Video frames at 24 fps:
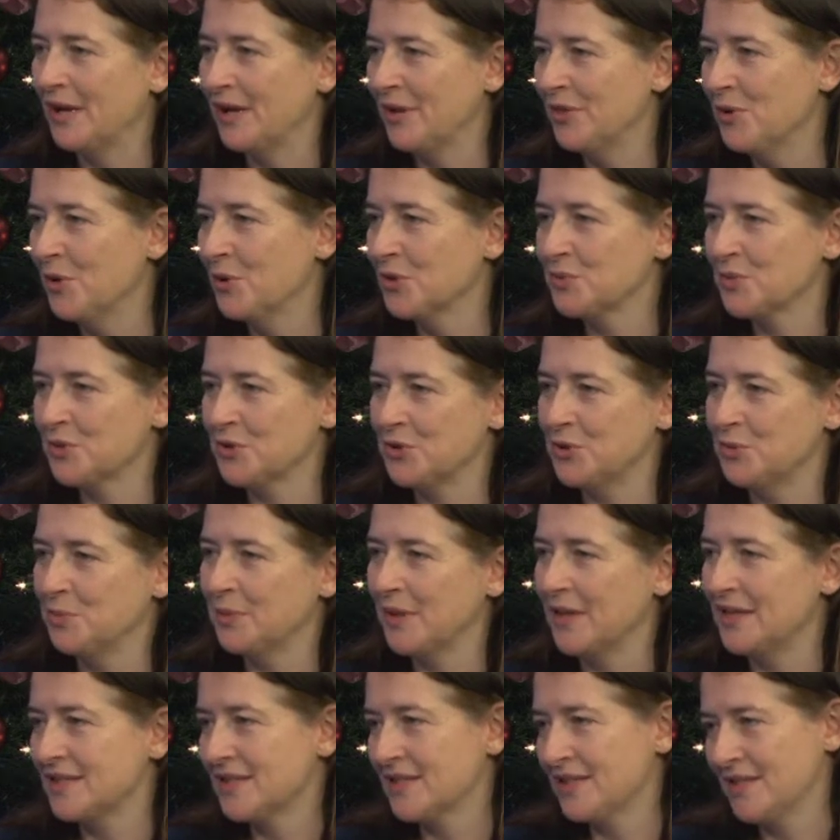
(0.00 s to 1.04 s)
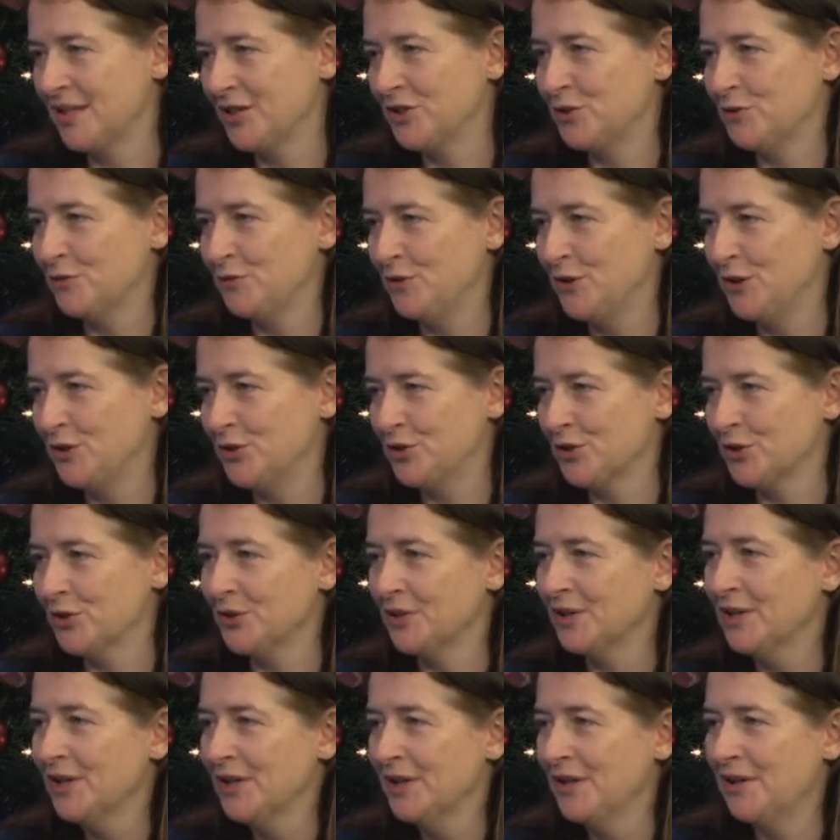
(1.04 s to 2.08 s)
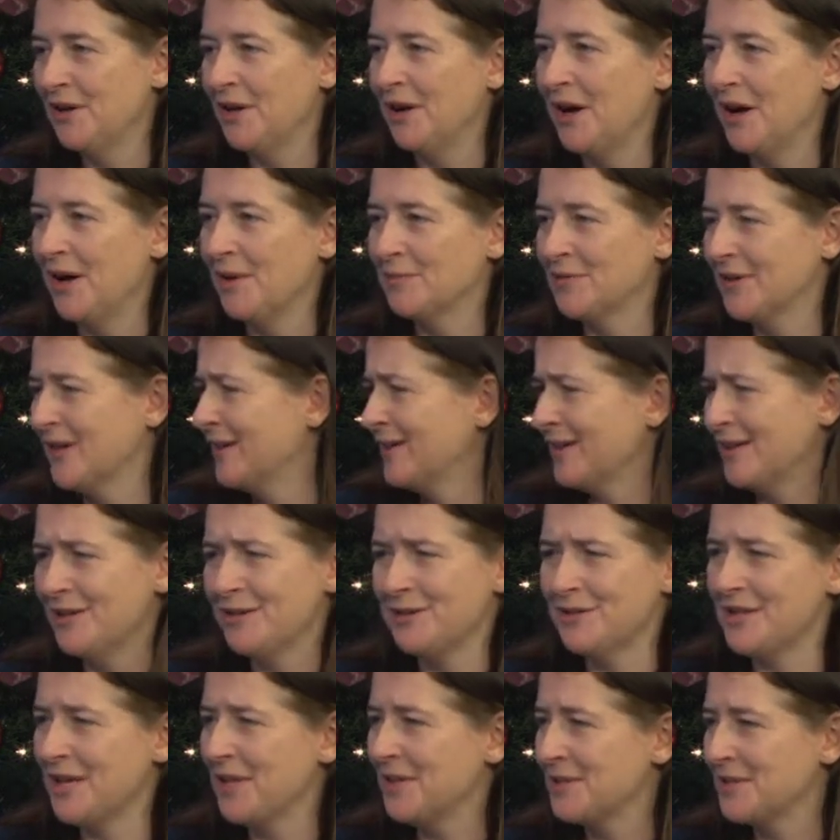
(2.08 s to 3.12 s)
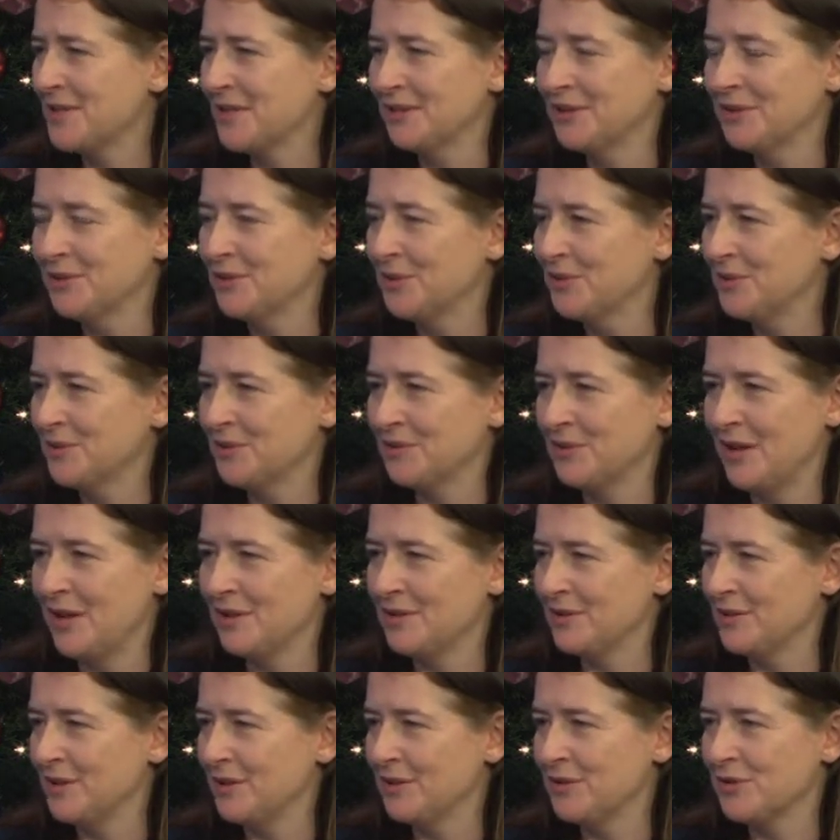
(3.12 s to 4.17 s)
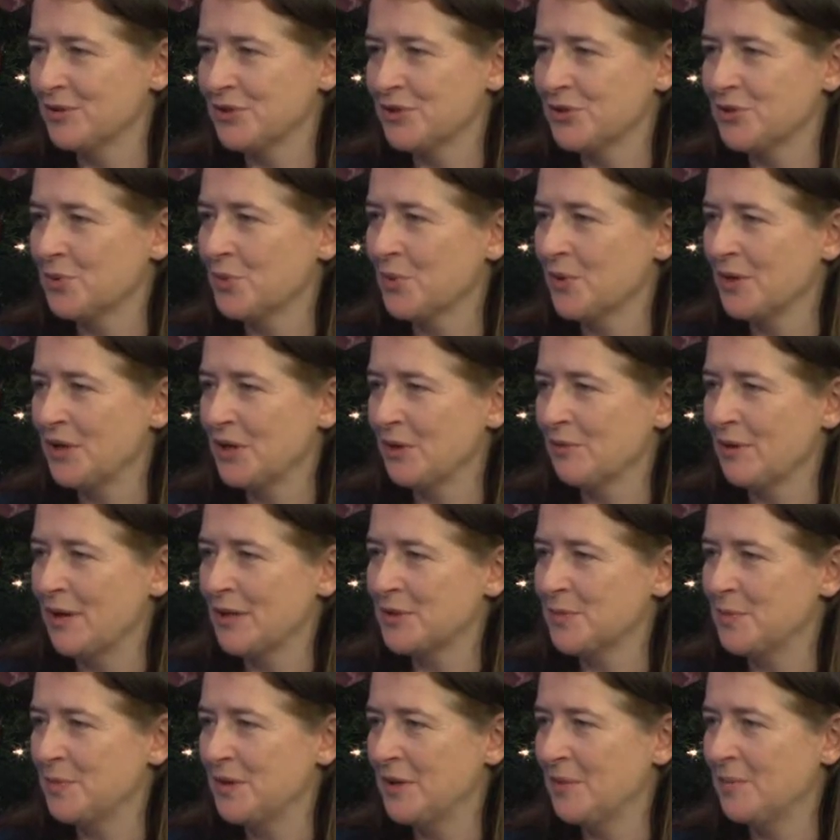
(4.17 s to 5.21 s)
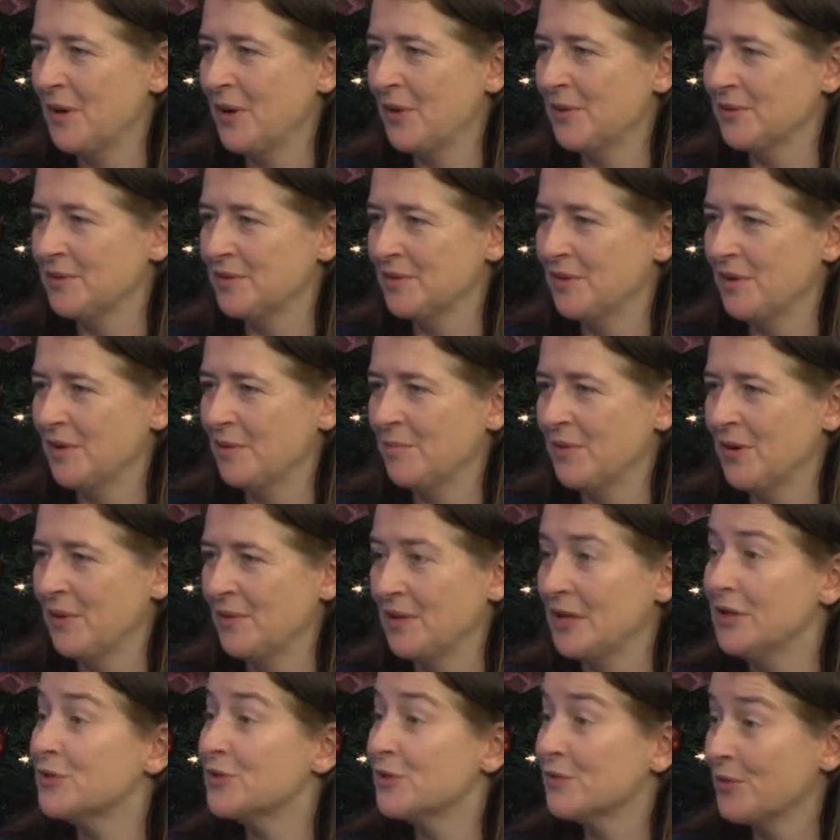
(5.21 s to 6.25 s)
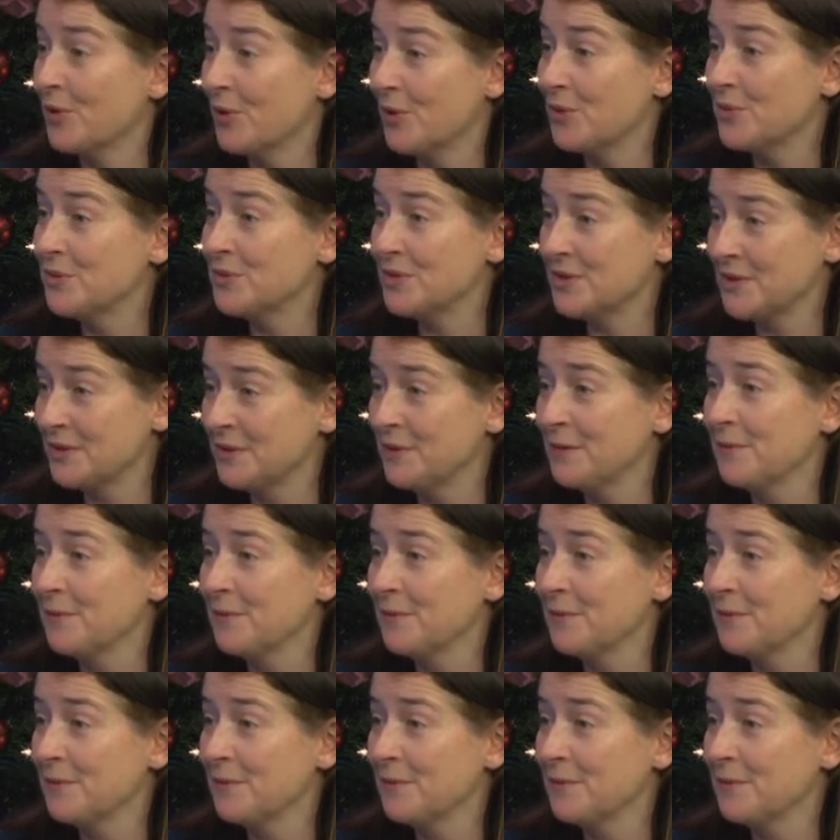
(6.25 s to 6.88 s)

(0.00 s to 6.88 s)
Inn, and those were two oh, places oh, yeah. that you featured. Um, can, can, you tell us a little a, a, little story, a recipe about about each of those?